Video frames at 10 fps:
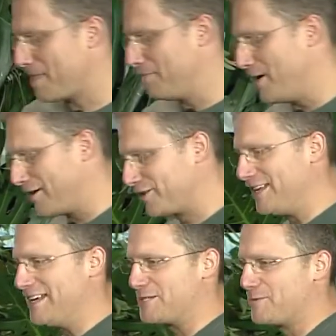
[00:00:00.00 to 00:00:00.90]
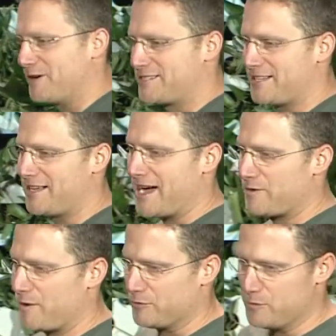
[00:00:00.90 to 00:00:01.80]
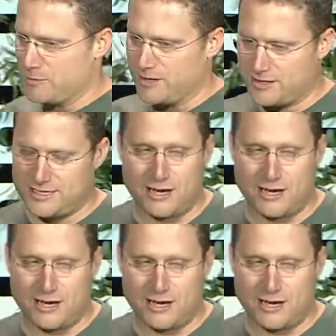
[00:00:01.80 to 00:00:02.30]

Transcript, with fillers: a better cleaning experience than the iRobot Roomba.